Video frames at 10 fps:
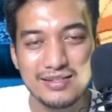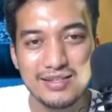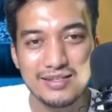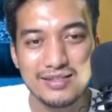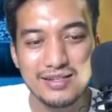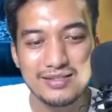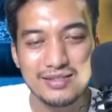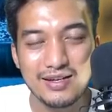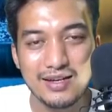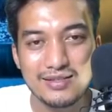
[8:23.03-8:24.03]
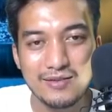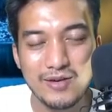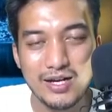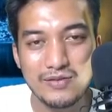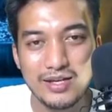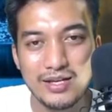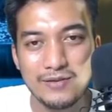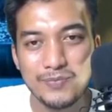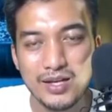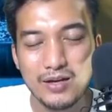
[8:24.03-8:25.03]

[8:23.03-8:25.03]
there there's a cutscene right over there.